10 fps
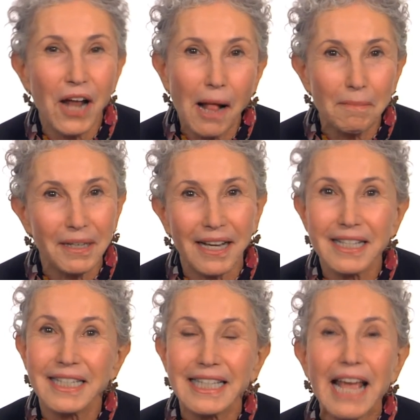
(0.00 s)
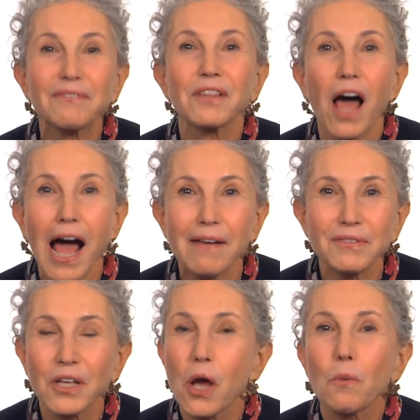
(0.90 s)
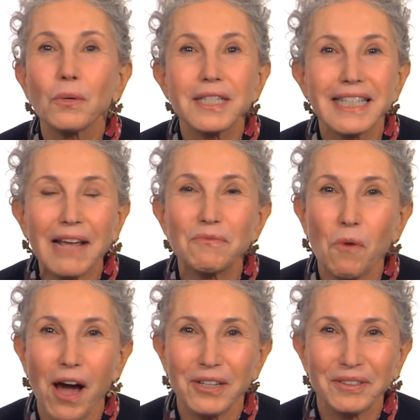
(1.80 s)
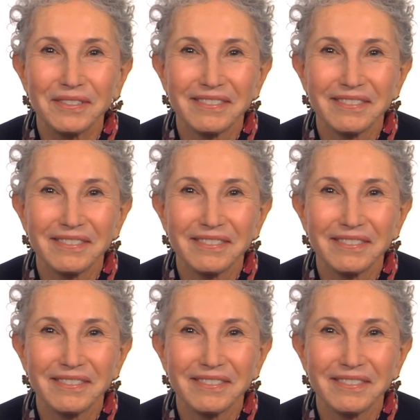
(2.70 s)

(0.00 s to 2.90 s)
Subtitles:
helping us save lives with safe water.